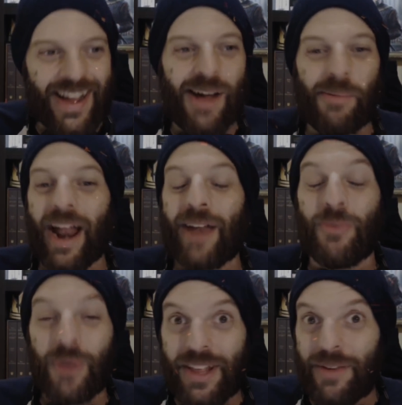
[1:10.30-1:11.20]
But I
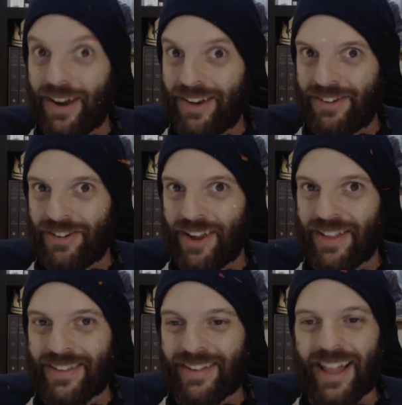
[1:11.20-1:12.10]
really wanted to show you
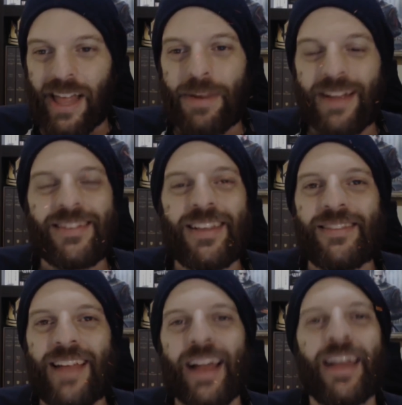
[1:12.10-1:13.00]
this highlight because this
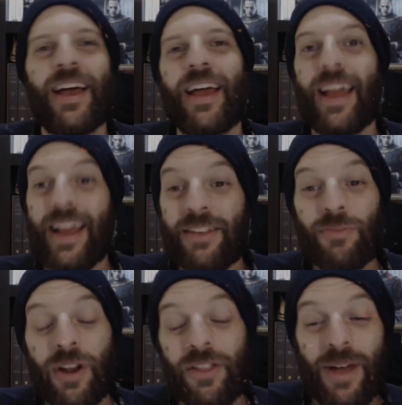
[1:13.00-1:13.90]
deck is
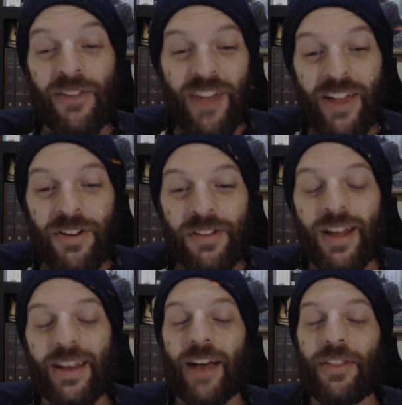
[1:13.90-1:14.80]
one of my favorites.
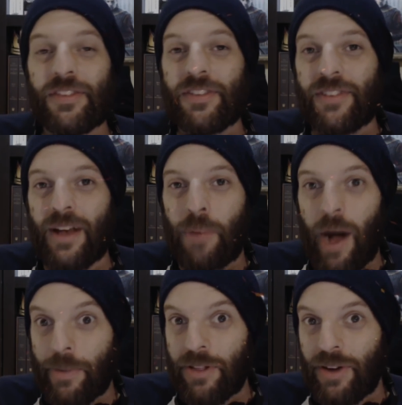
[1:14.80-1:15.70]
Now this is
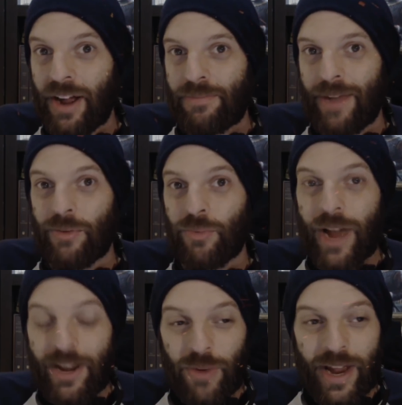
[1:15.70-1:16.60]
popularized by
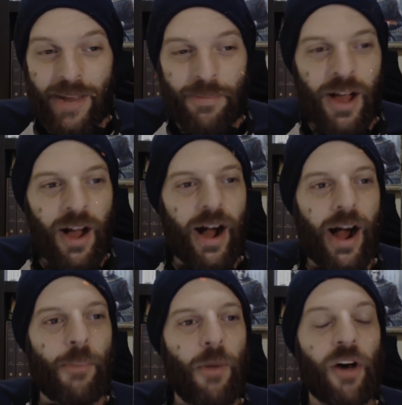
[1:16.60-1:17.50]
Red Rain.
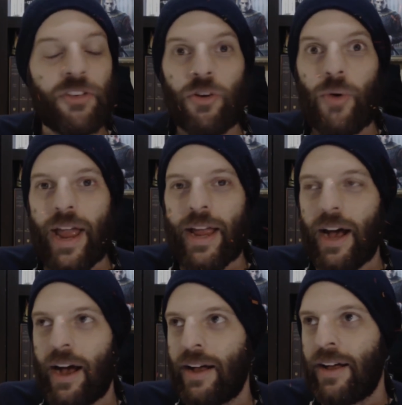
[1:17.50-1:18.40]
Also
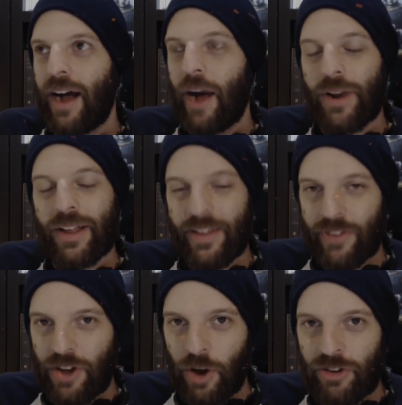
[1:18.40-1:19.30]
I want to give
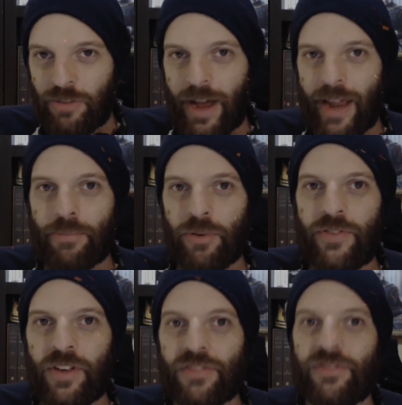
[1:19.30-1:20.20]
a note to my
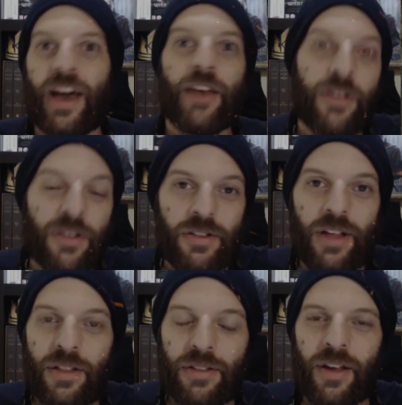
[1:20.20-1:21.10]
previous veterans
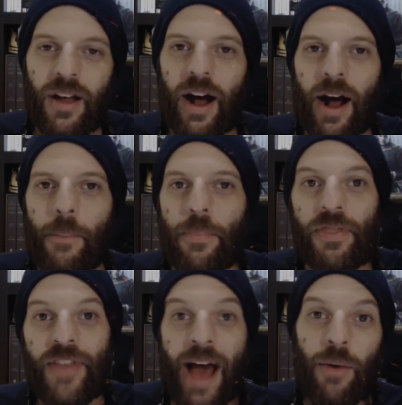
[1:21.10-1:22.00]
list.
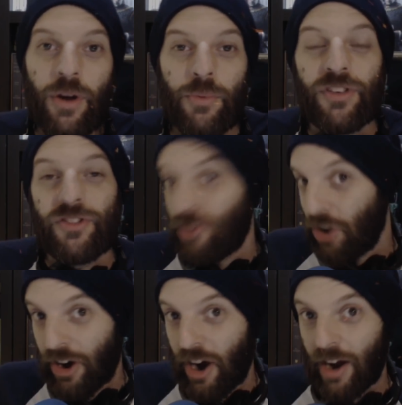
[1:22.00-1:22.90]
That one was
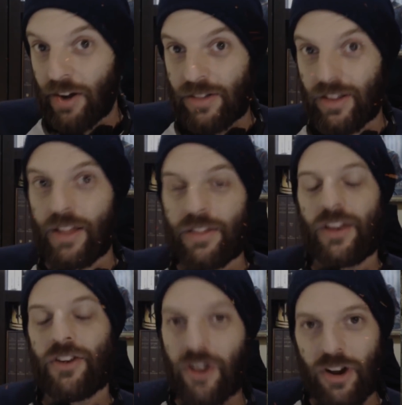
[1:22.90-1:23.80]
Nurgard's list,
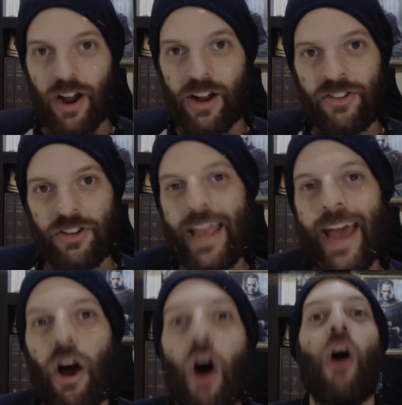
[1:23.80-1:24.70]
and Nurgard should
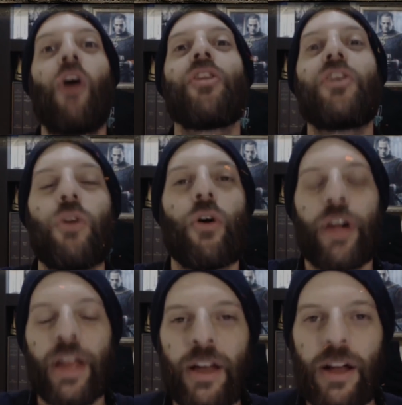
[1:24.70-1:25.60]
get all the glory